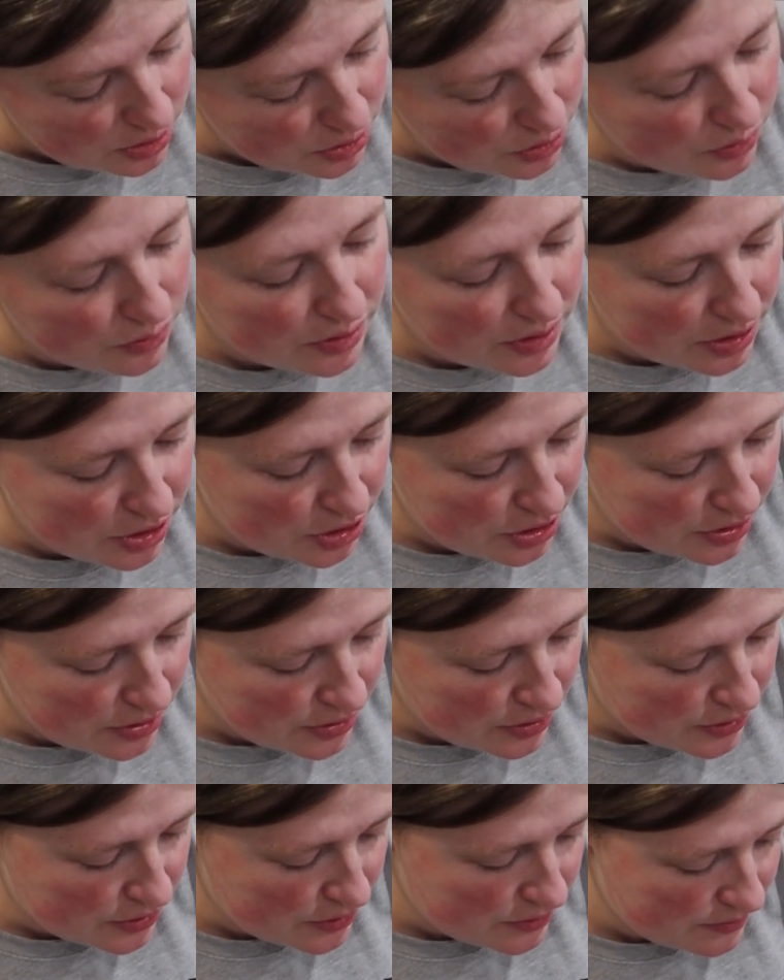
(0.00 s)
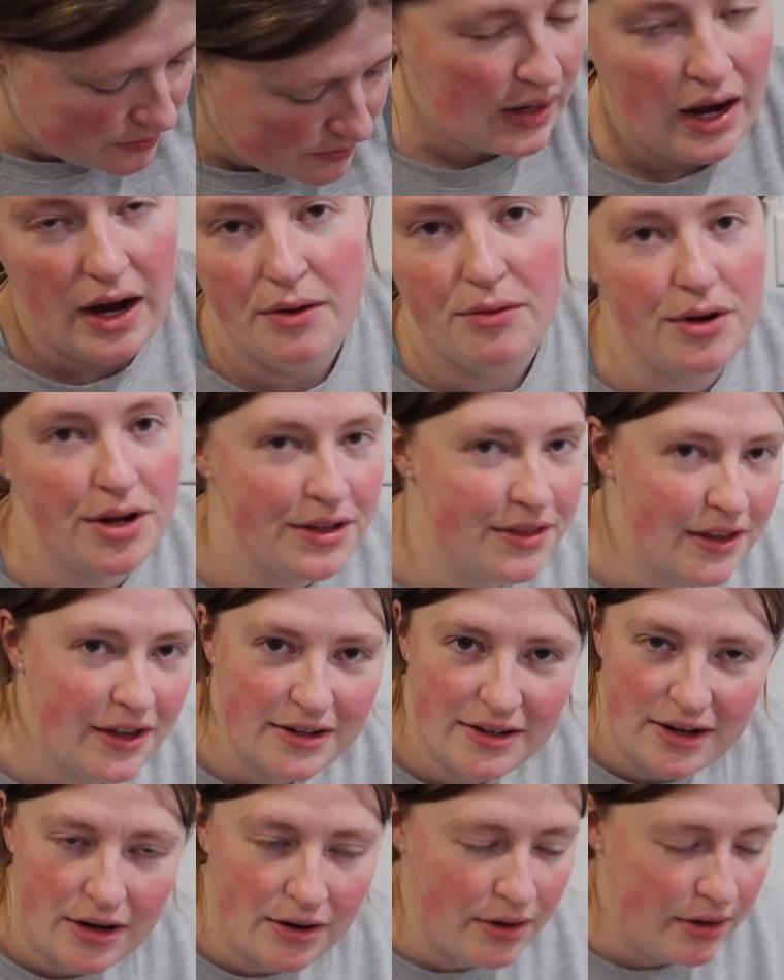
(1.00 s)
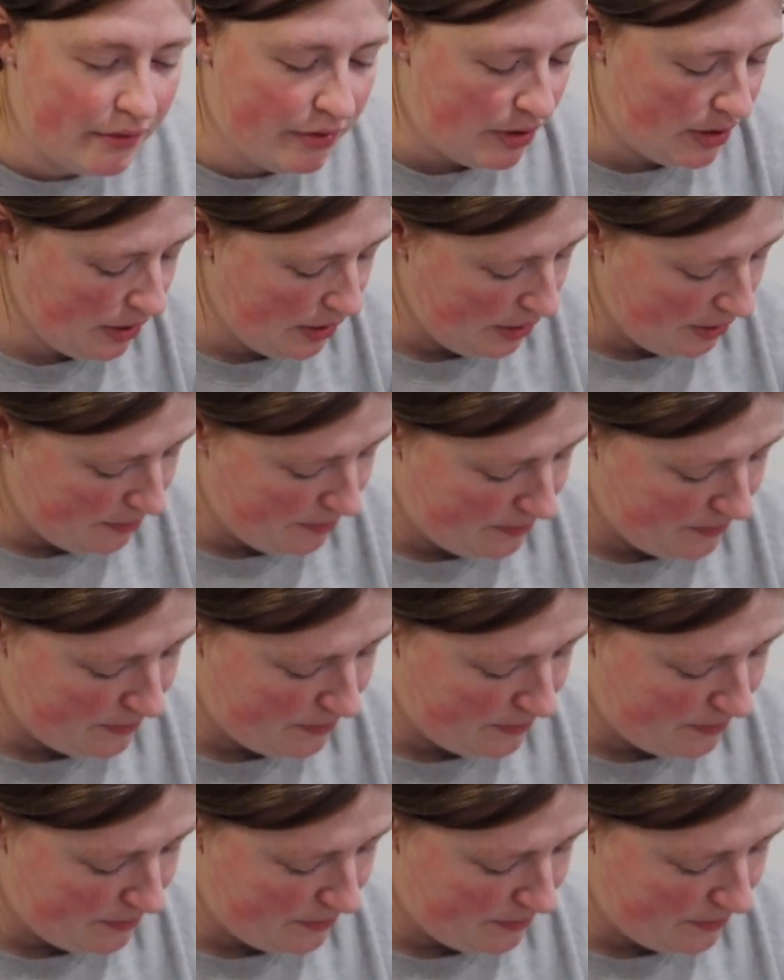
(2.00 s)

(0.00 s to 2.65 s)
do dishes. I write that down every day.